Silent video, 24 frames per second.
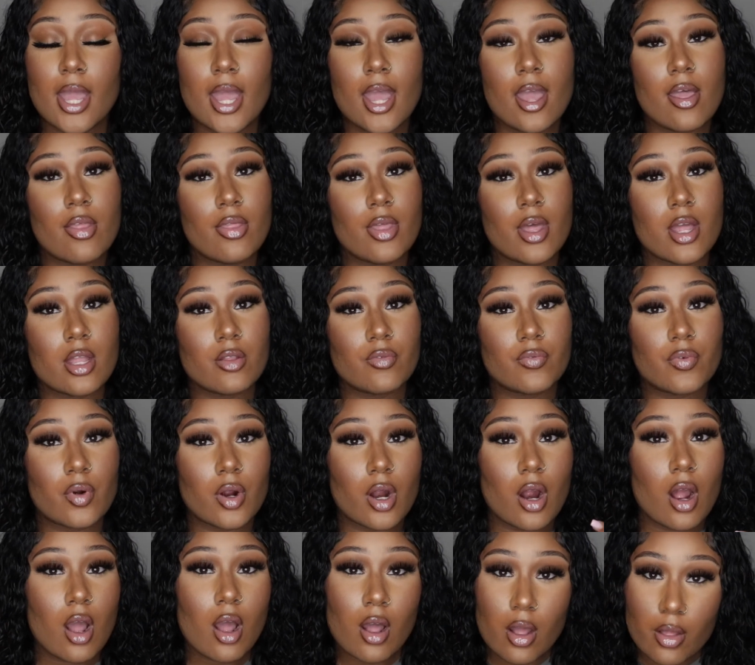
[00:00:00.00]
And then
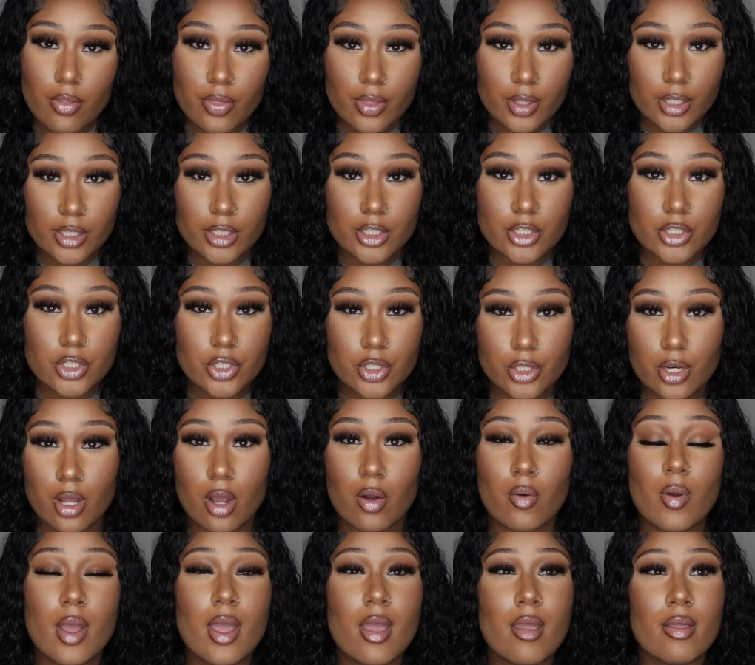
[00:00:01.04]
for others, you
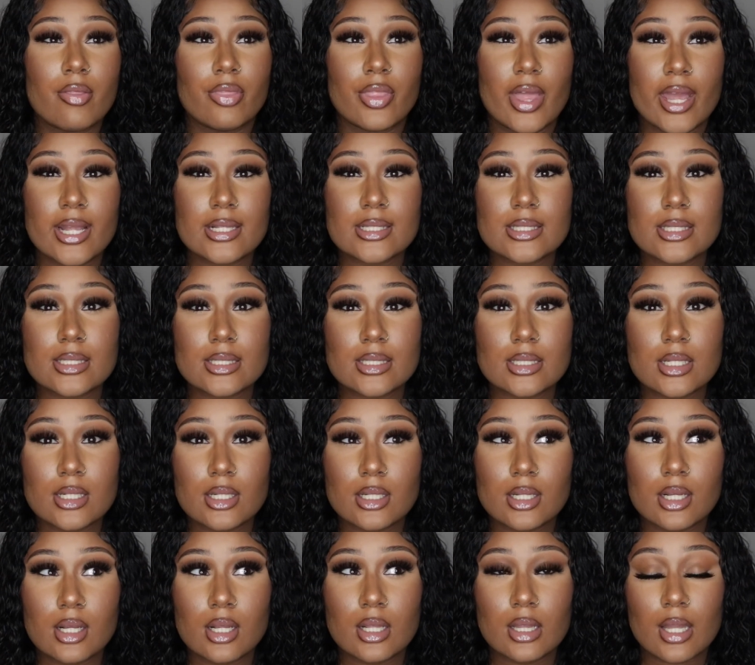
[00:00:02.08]
know, that's
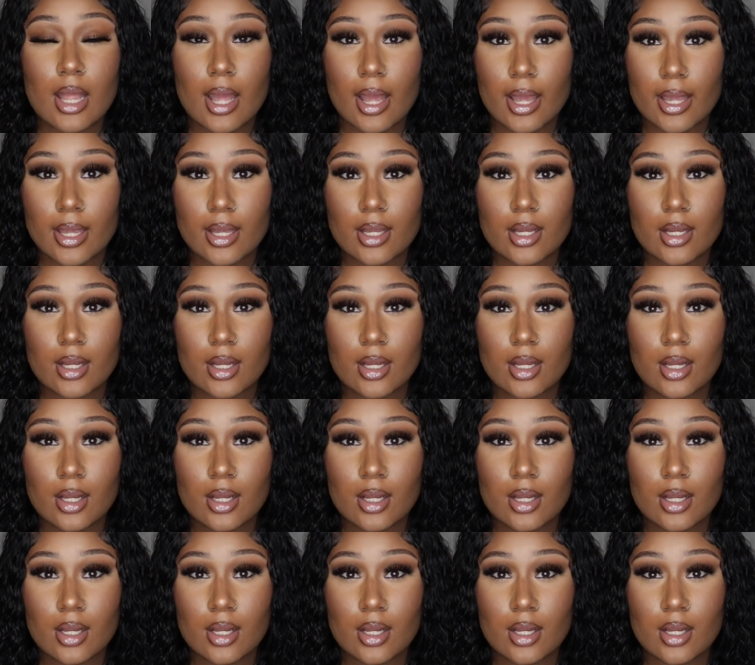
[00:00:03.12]
like